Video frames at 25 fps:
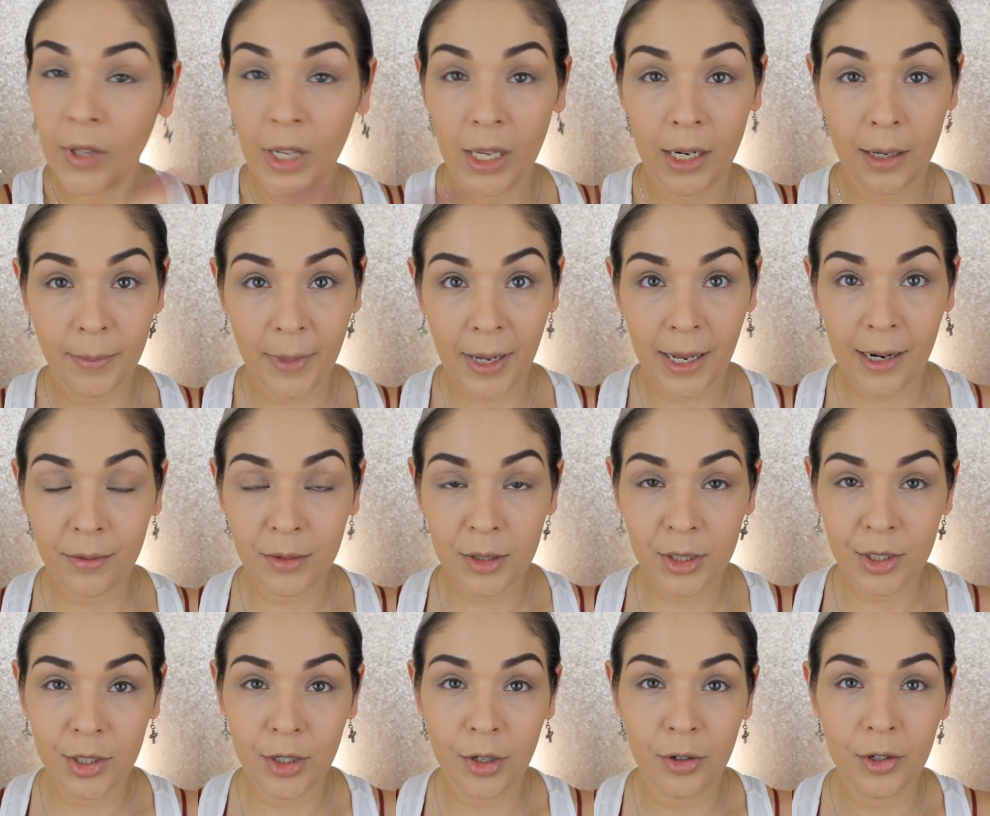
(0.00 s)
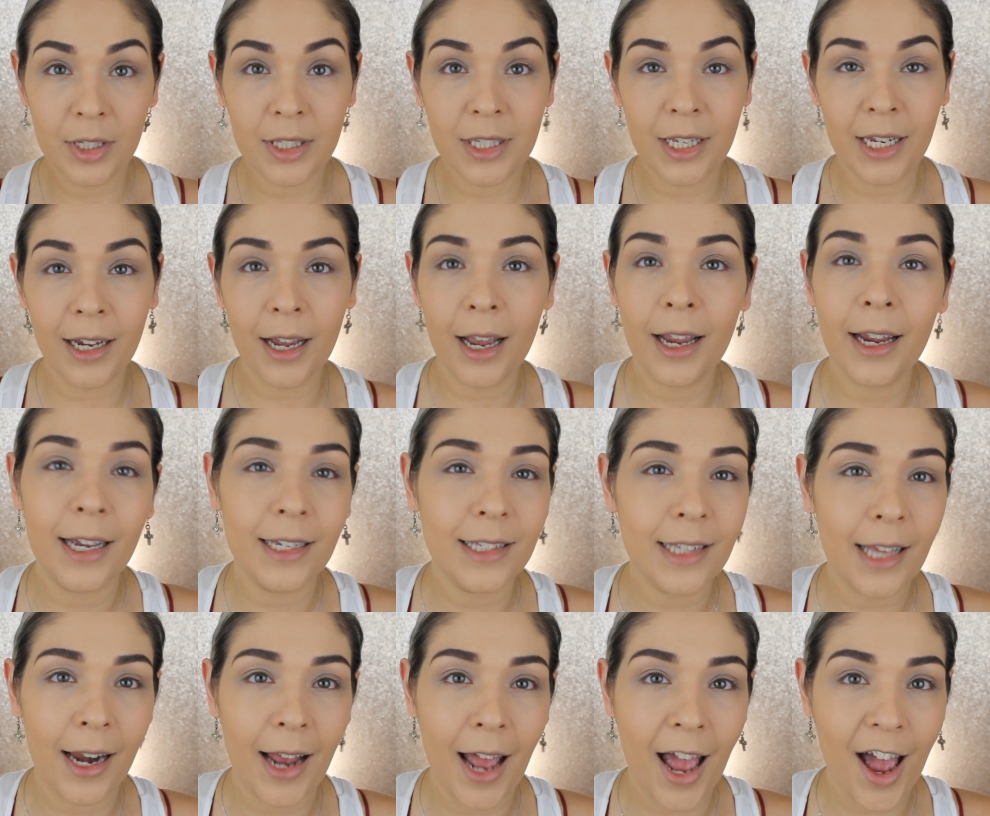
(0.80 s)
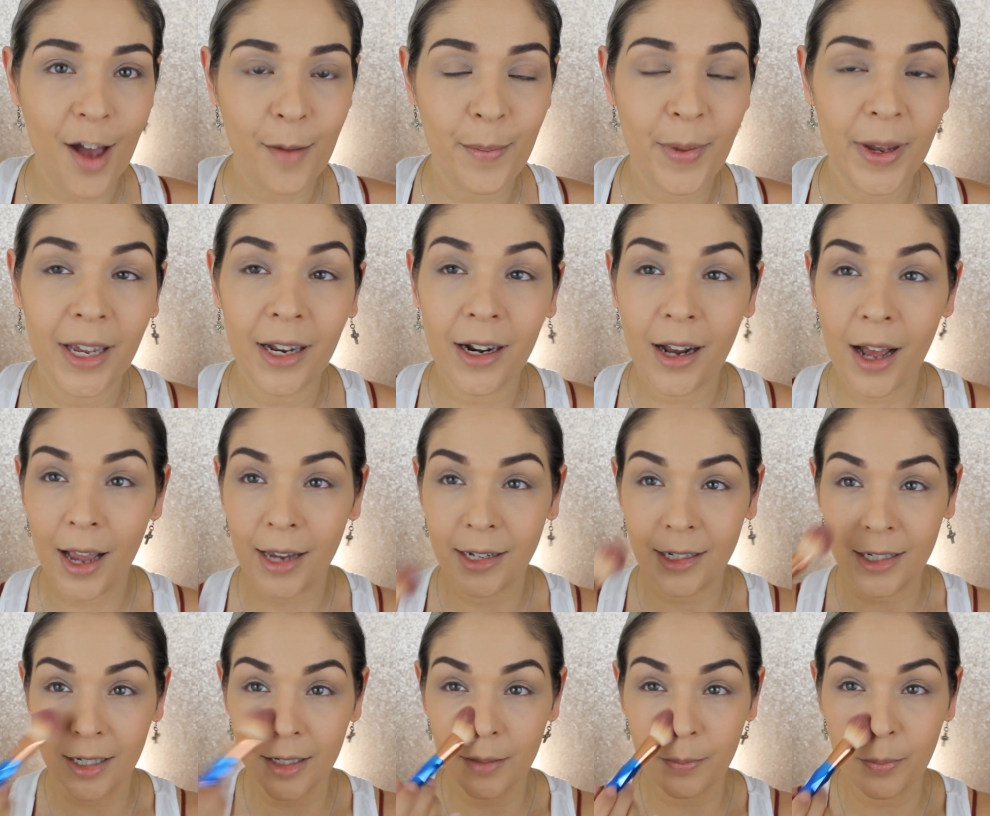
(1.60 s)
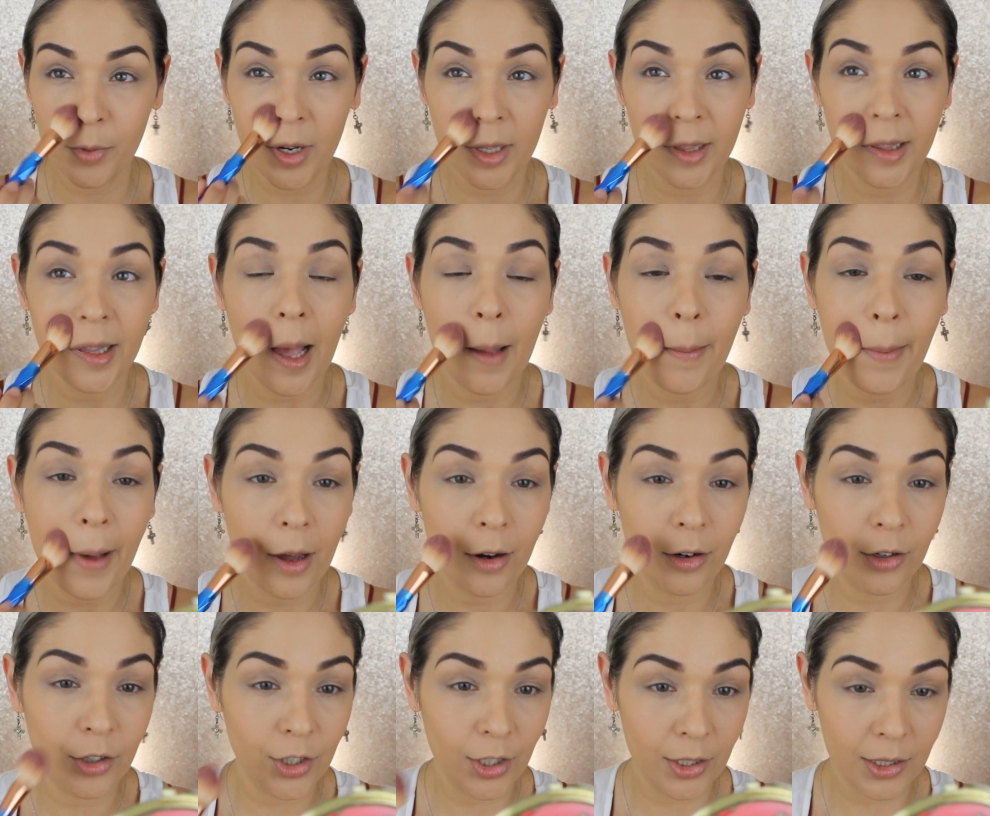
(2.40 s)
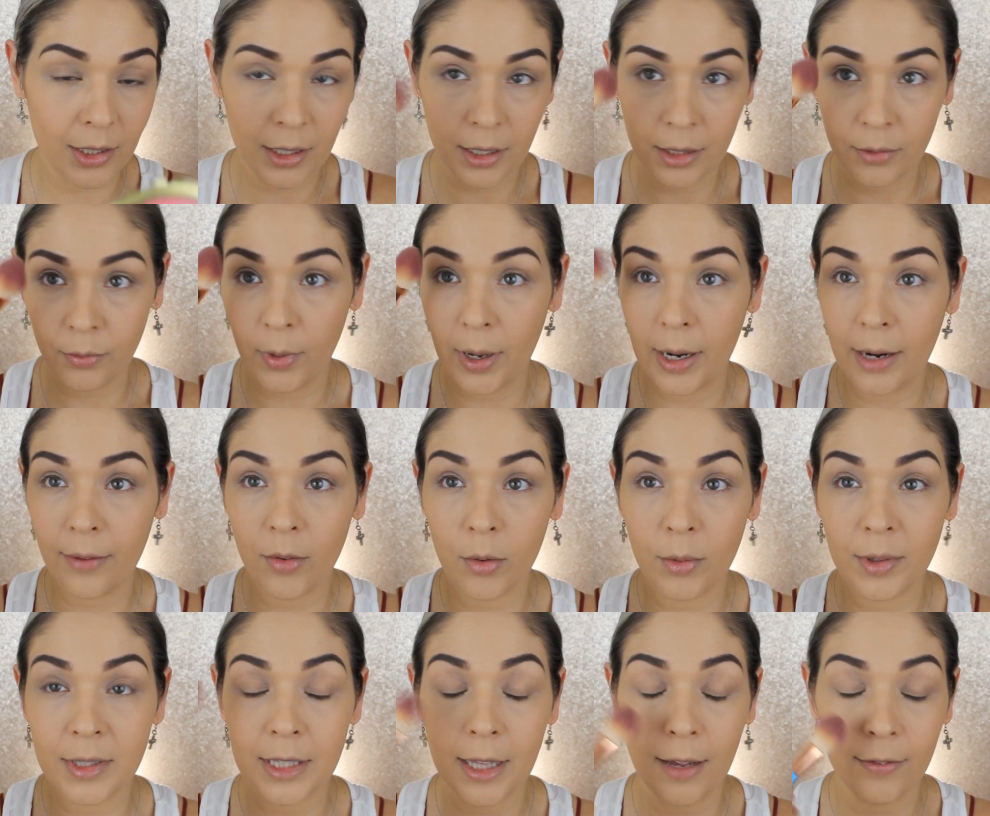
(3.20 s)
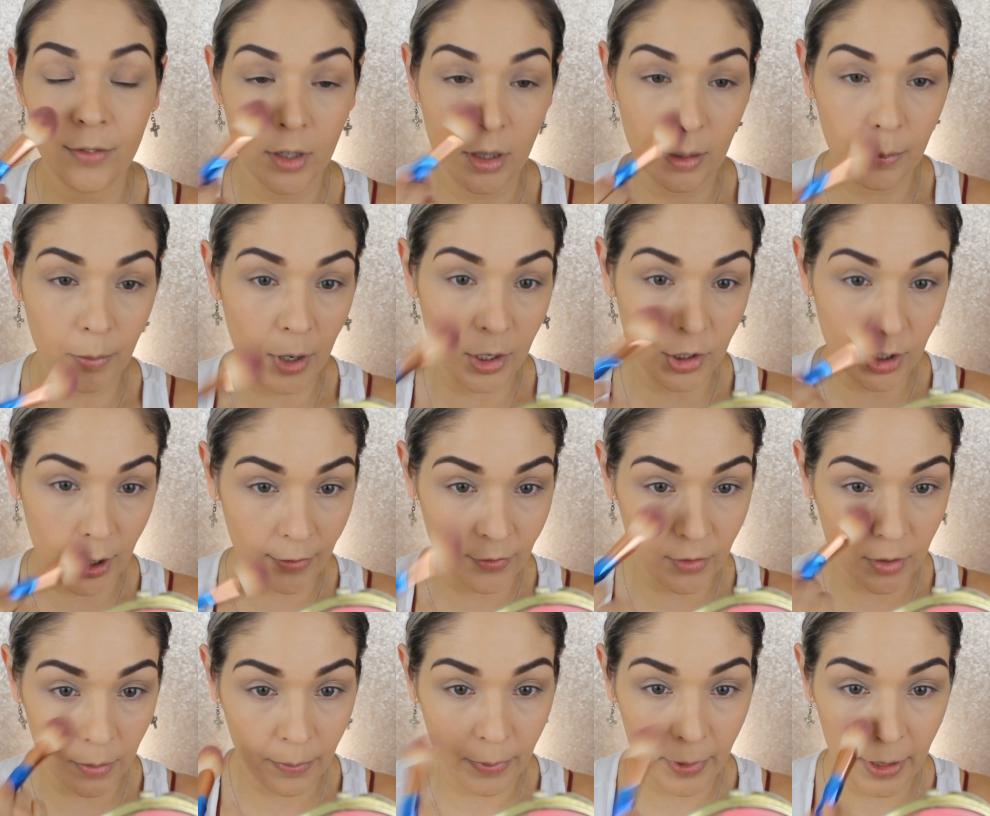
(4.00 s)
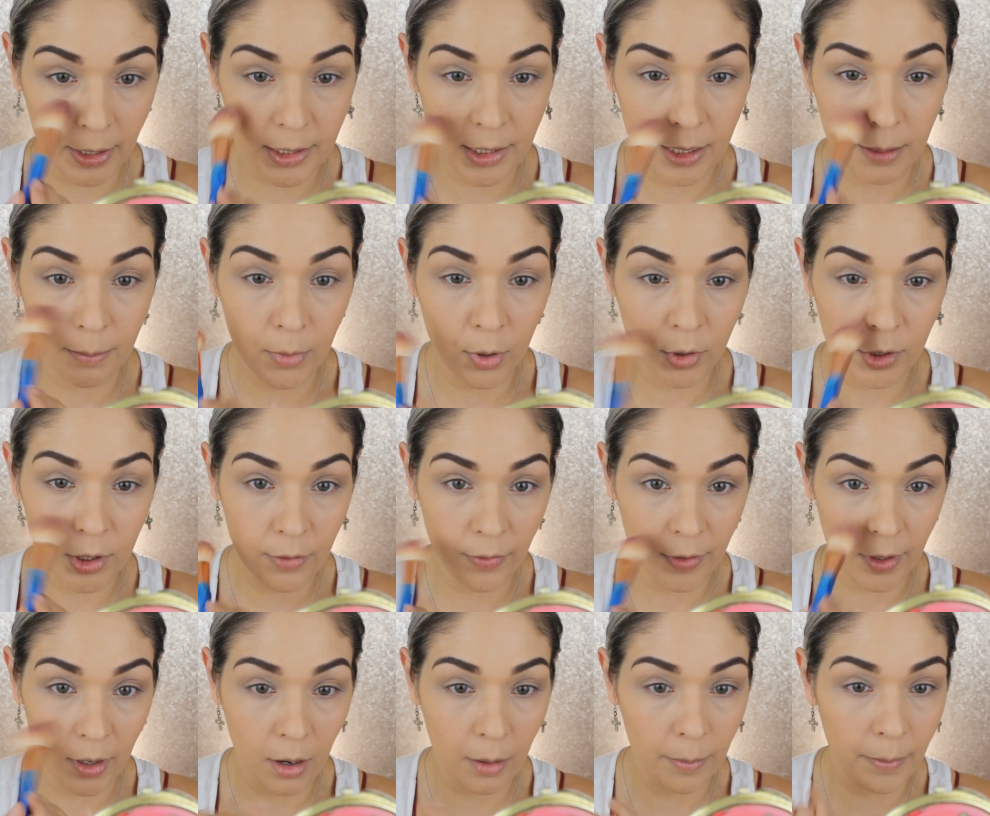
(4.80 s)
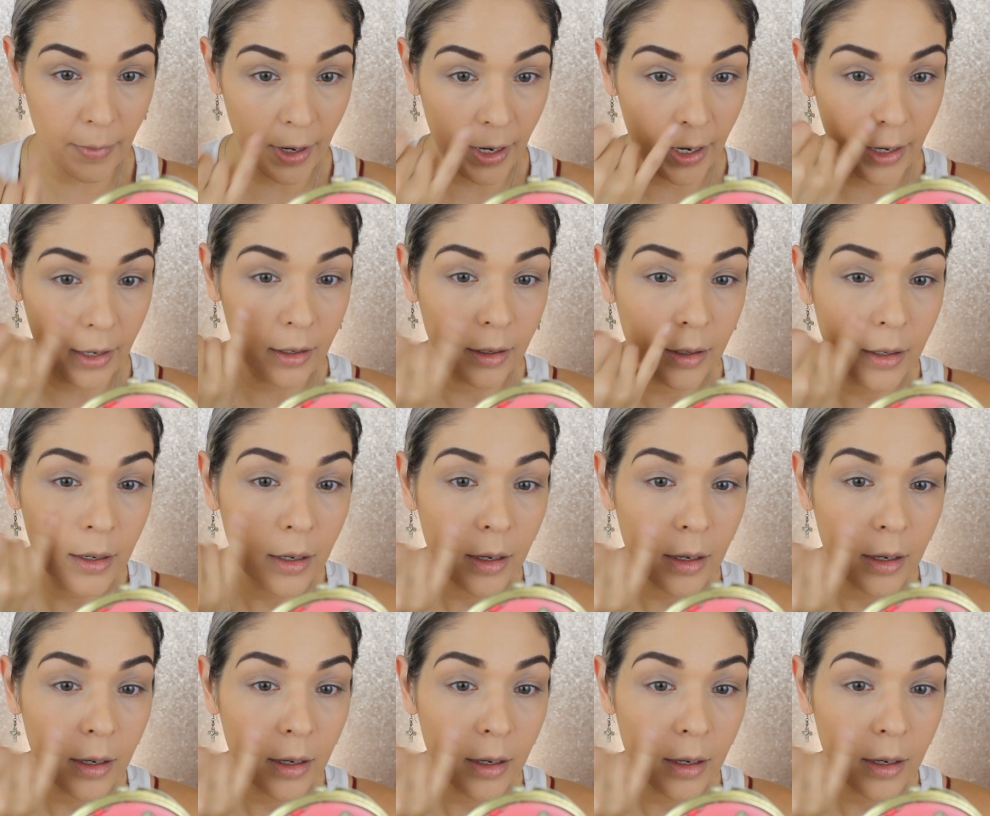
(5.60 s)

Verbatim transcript: And I'm kind of just noticing, I guess out of habit, I did bring that powder, just whatever was left on the brush after placing most of it on my,